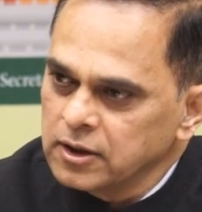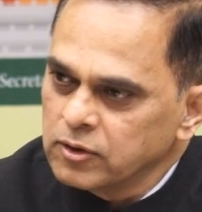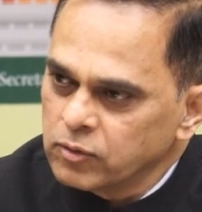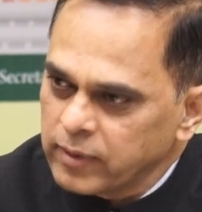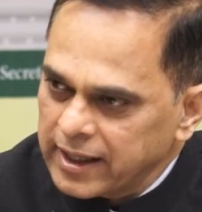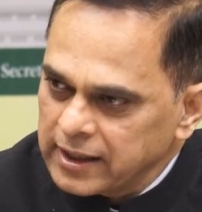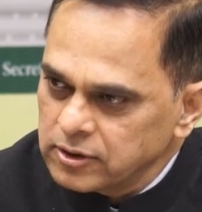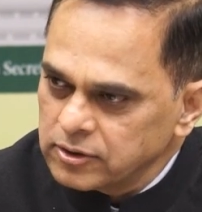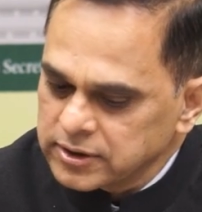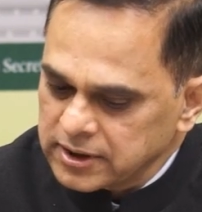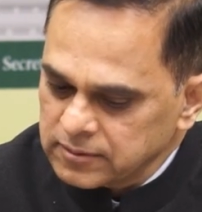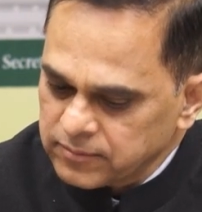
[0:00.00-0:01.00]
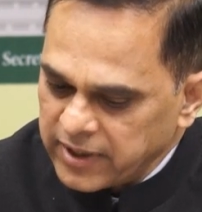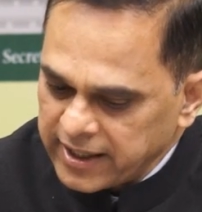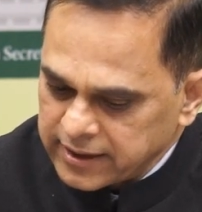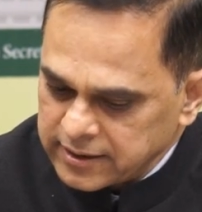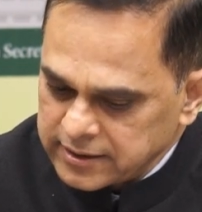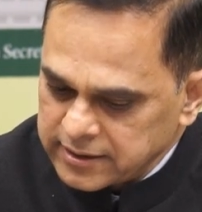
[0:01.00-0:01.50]
values and
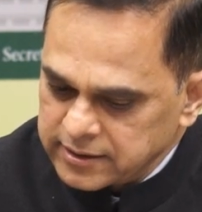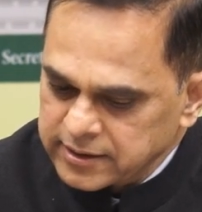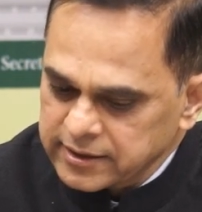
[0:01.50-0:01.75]
practices.